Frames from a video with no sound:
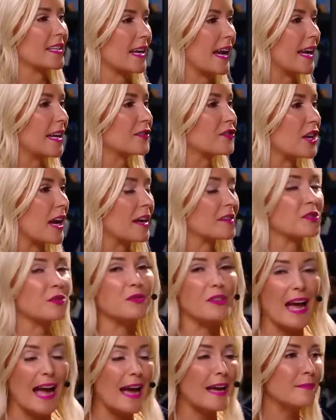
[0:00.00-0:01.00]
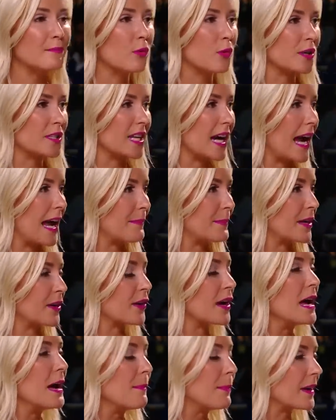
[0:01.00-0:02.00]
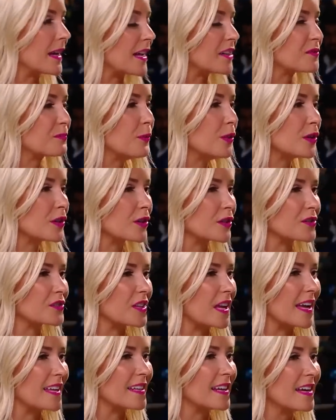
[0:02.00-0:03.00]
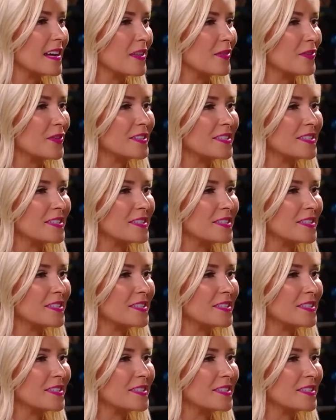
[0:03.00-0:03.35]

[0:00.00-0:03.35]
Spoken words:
Nia Jax, who's had more time here. But as Booker said, the